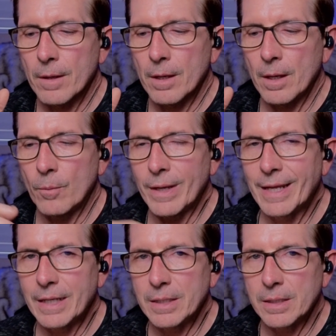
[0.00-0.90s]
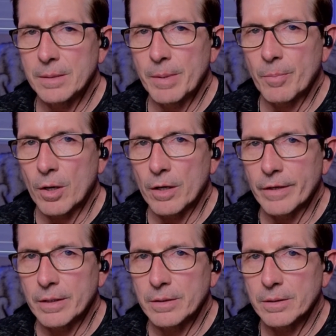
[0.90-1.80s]
And we get to be part of
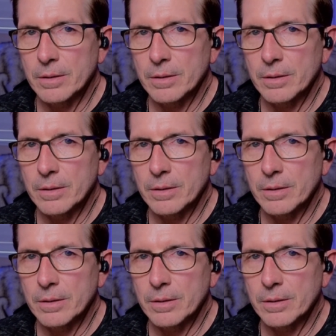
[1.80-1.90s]
it.